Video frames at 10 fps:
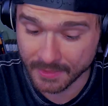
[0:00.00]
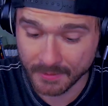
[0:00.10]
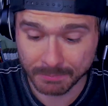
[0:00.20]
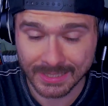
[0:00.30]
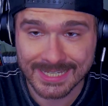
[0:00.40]

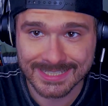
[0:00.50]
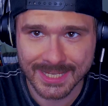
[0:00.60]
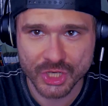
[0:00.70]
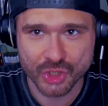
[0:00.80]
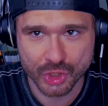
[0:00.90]
The
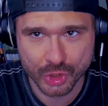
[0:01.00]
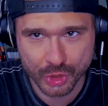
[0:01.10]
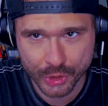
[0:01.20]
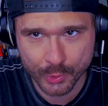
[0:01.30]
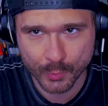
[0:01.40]
PlayStation
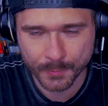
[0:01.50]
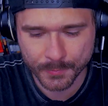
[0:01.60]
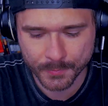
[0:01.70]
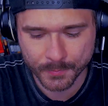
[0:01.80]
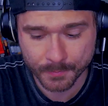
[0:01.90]
2
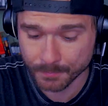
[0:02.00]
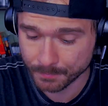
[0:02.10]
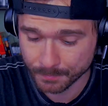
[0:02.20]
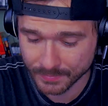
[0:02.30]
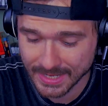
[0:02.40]

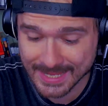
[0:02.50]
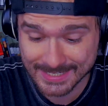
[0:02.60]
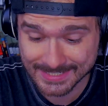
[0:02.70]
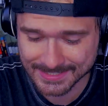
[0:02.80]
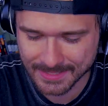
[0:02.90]

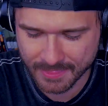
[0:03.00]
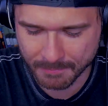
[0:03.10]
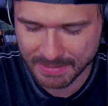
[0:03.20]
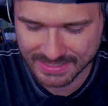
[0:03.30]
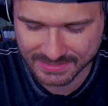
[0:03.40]
is
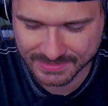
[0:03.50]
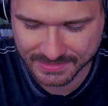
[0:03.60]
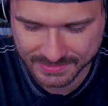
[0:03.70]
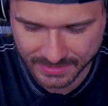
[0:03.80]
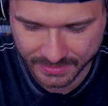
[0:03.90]
the
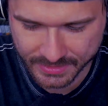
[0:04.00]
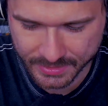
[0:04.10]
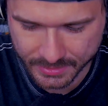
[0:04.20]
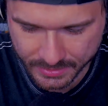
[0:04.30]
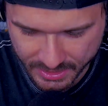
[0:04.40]
best-selling
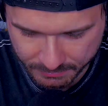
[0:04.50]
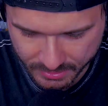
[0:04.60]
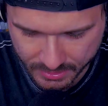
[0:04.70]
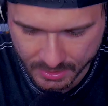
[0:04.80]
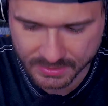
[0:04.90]

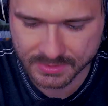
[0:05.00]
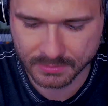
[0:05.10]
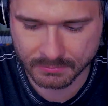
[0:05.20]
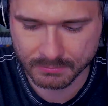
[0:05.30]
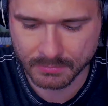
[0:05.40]
gaming
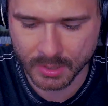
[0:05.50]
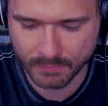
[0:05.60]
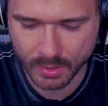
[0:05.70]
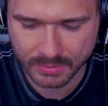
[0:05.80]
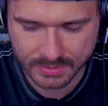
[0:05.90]
console
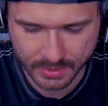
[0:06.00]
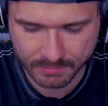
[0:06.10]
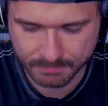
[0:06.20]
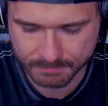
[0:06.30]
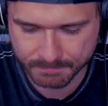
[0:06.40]
of all time.